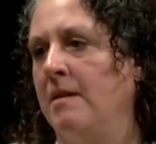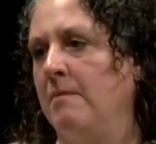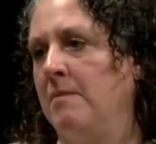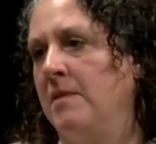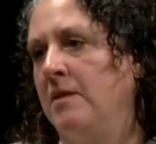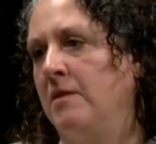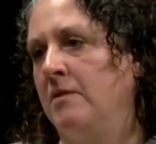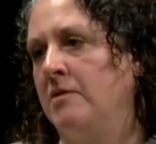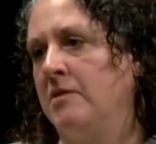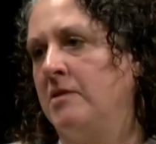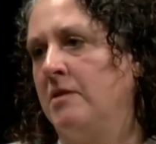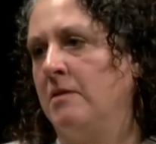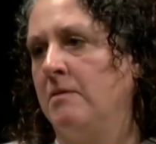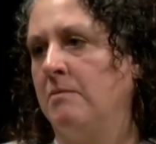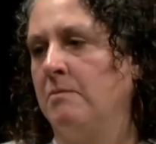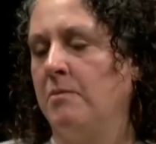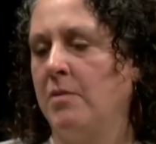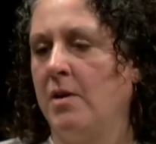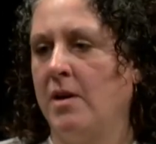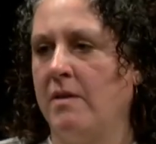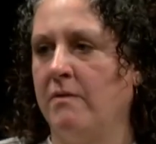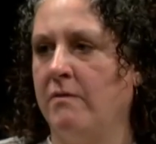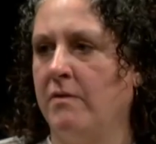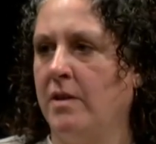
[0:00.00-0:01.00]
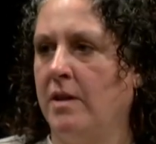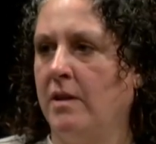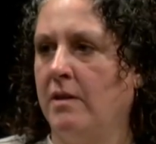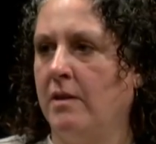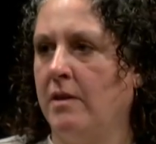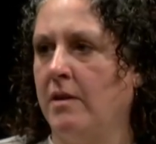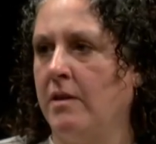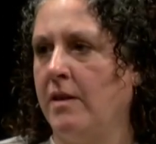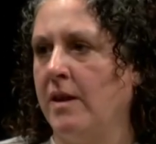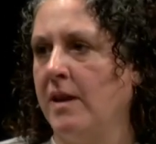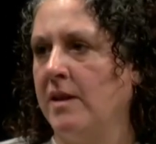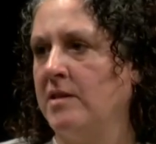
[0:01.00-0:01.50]
I mean, those are pretty
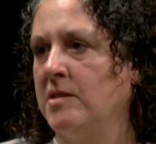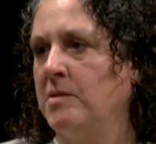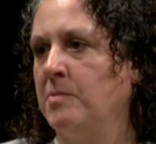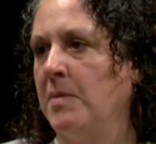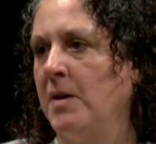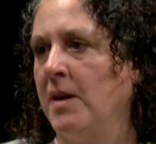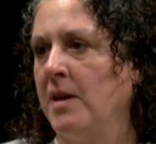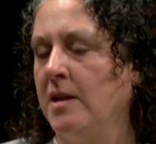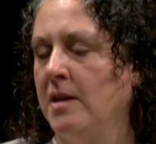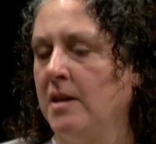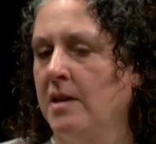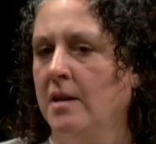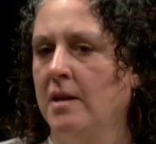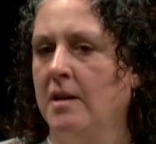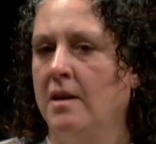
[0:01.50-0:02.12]
vanilla things, but